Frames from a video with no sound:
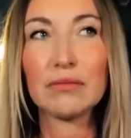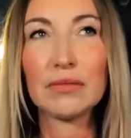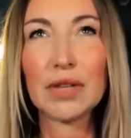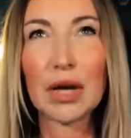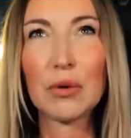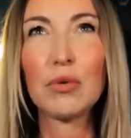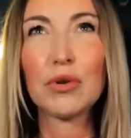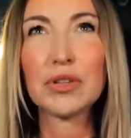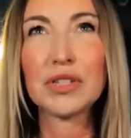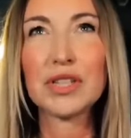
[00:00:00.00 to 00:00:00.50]

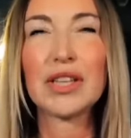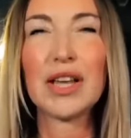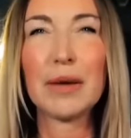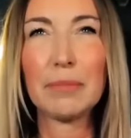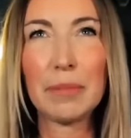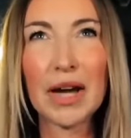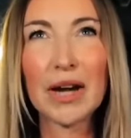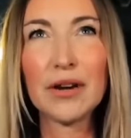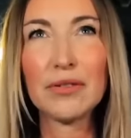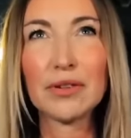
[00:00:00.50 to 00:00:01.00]
they wanted their
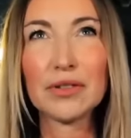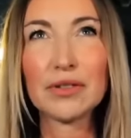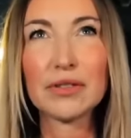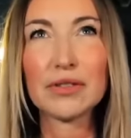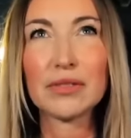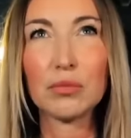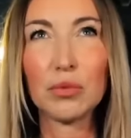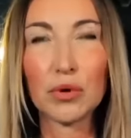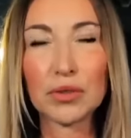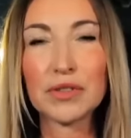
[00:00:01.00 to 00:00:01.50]

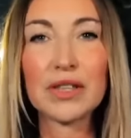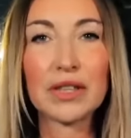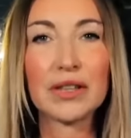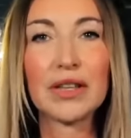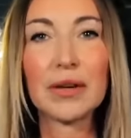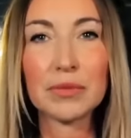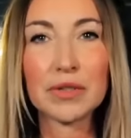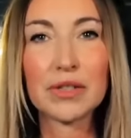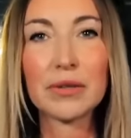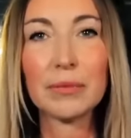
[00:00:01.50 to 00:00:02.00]
parents wanted
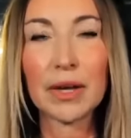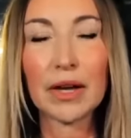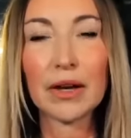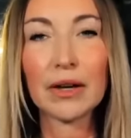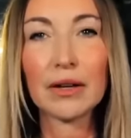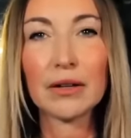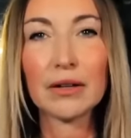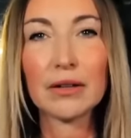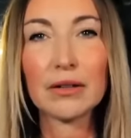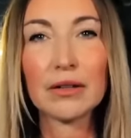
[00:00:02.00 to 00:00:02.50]
them to
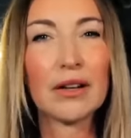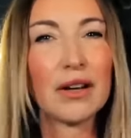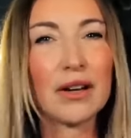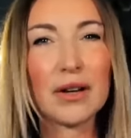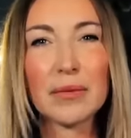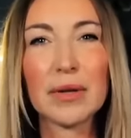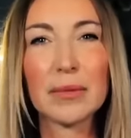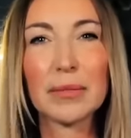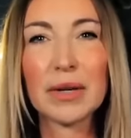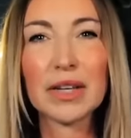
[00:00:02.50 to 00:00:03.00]
be. I
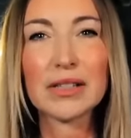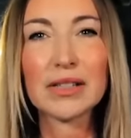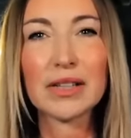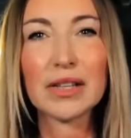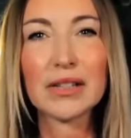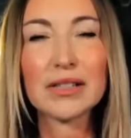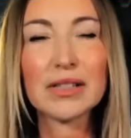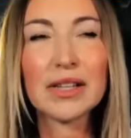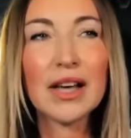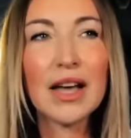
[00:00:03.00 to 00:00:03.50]
hope that makes
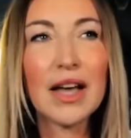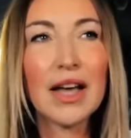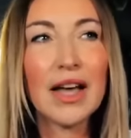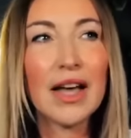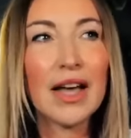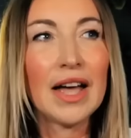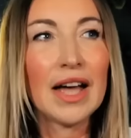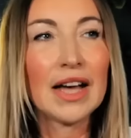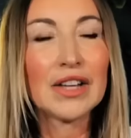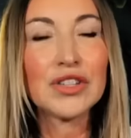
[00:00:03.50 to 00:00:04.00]
sense.
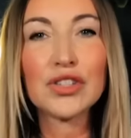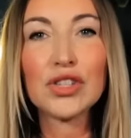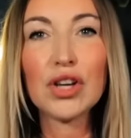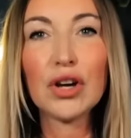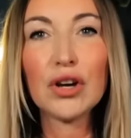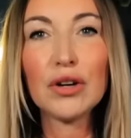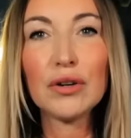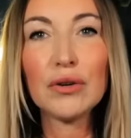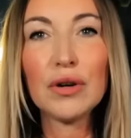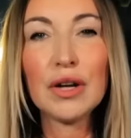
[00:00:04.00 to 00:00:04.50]
And
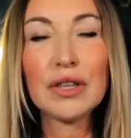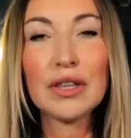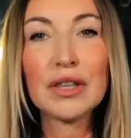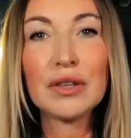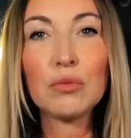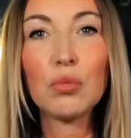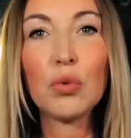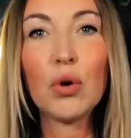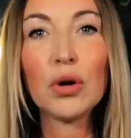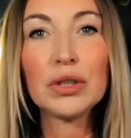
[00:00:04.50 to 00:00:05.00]
so,
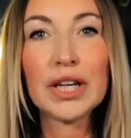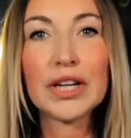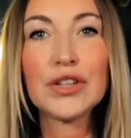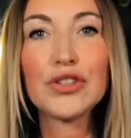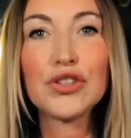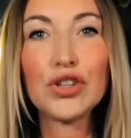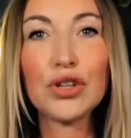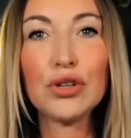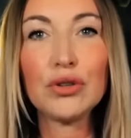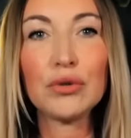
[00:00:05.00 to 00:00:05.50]
what they
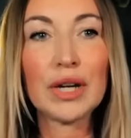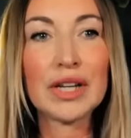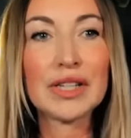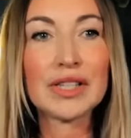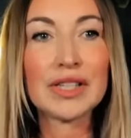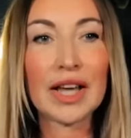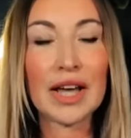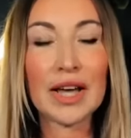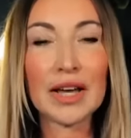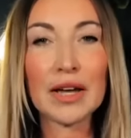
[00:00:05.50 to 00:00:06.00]
do is
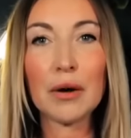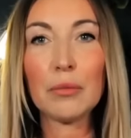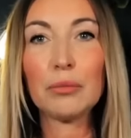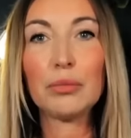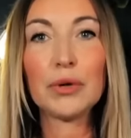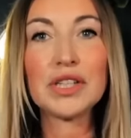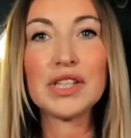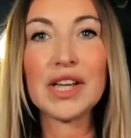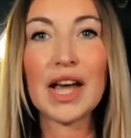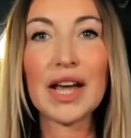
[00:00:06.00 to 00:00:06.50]
they
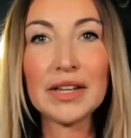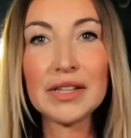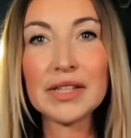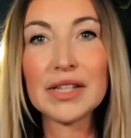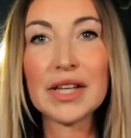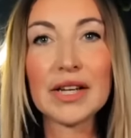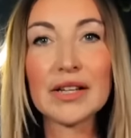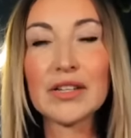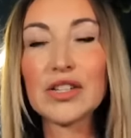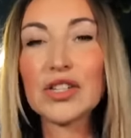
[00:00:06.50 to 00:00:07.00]

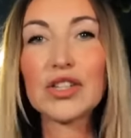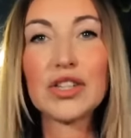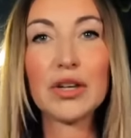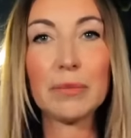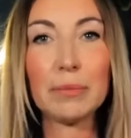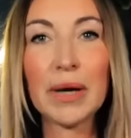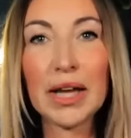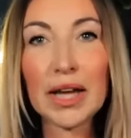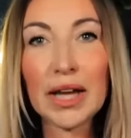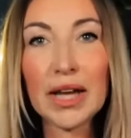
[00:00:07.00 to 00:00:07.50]
pretended to
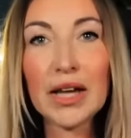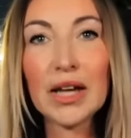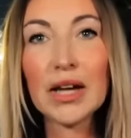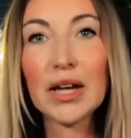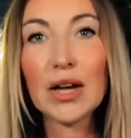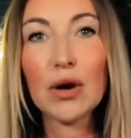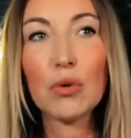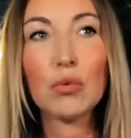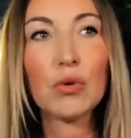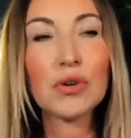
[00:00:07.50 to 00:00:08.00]

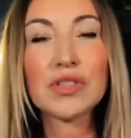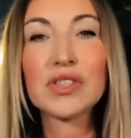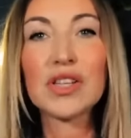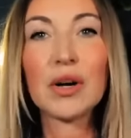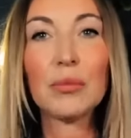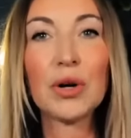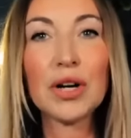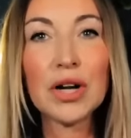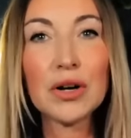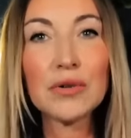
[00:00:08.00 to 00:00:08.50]
be what
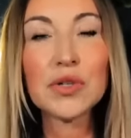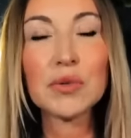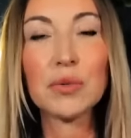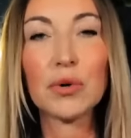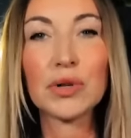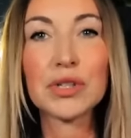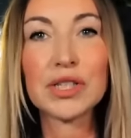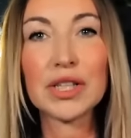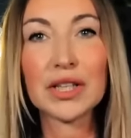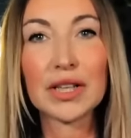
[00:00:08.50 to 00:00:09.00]
someone else
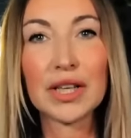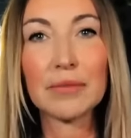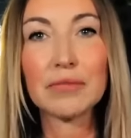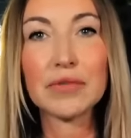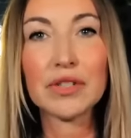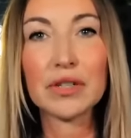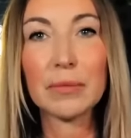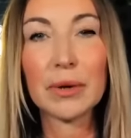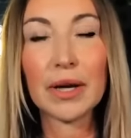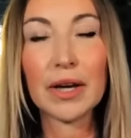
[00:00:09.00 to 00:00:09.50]
wanted them
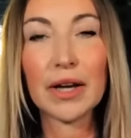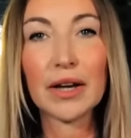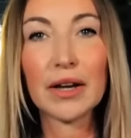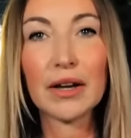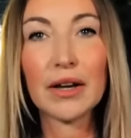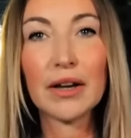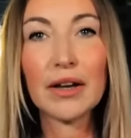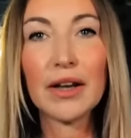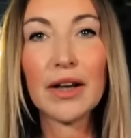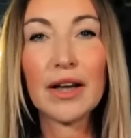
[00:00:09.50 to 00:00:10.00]
to be.
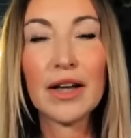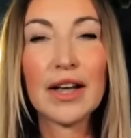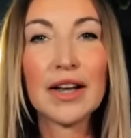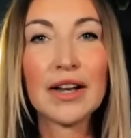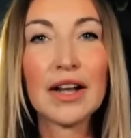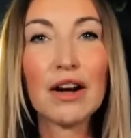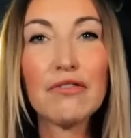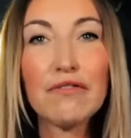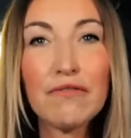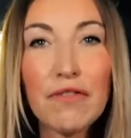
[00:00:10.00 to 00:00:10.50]

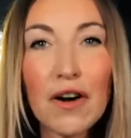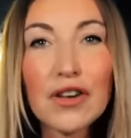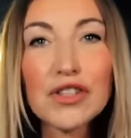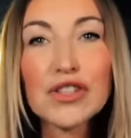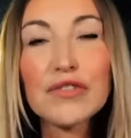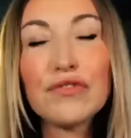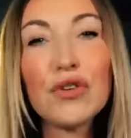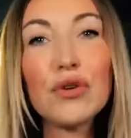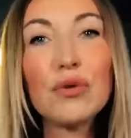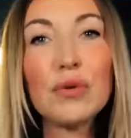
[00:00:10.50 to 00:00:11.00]
Now,
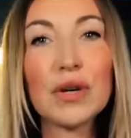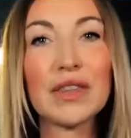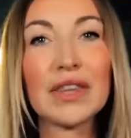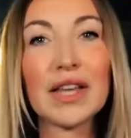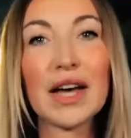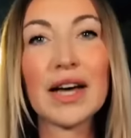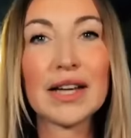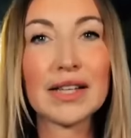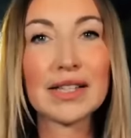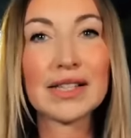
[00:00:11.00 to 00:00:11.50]
fast forward
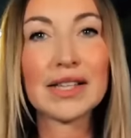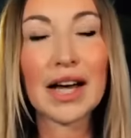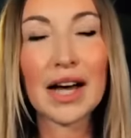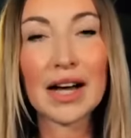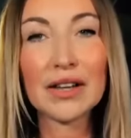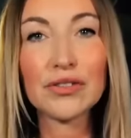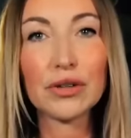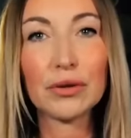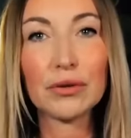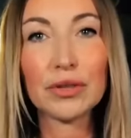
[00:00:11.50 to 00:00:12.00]
that into
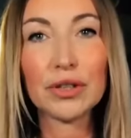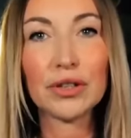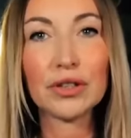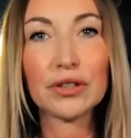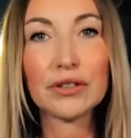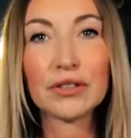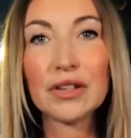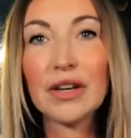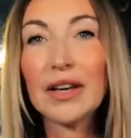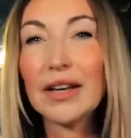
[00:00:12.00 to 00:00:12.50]

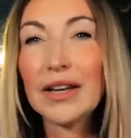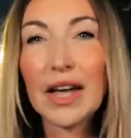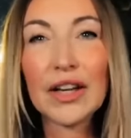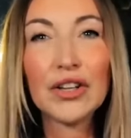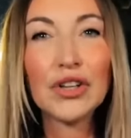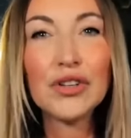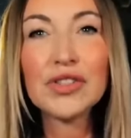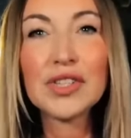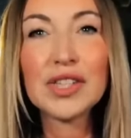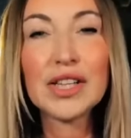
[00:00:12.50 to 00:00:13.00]
adulthood.
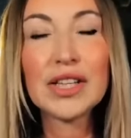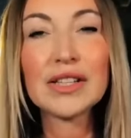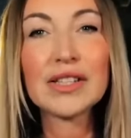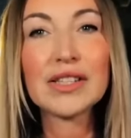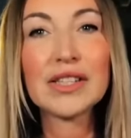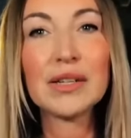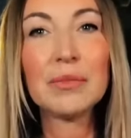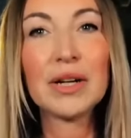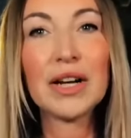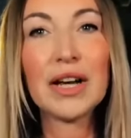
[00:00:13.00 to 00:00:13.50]
Can you see the
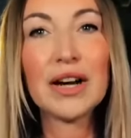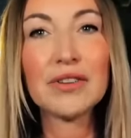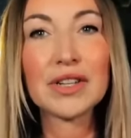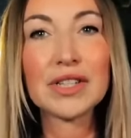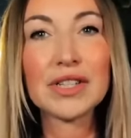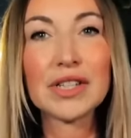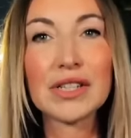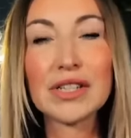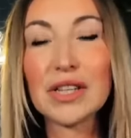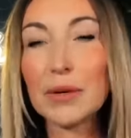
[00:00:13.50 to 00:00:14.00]

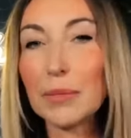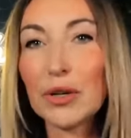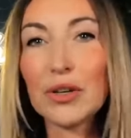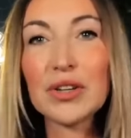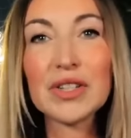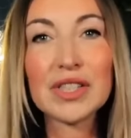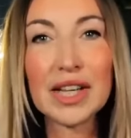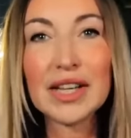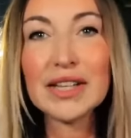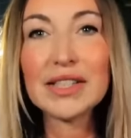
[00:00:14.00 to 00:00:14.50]
similarities here?
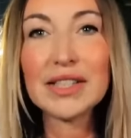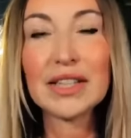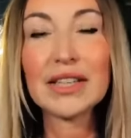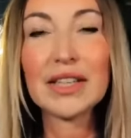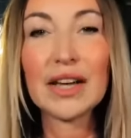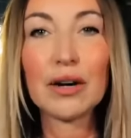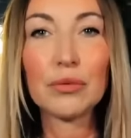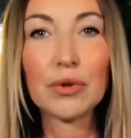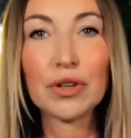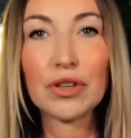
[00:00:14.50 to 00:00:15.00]
Because they did
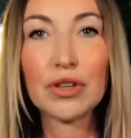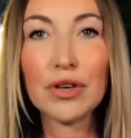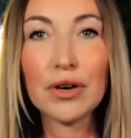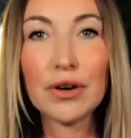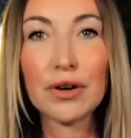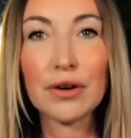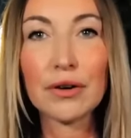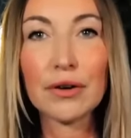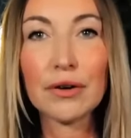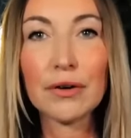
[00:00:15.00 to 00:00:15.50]
that with
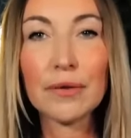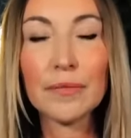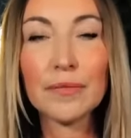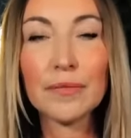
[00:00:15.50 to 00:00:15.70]
you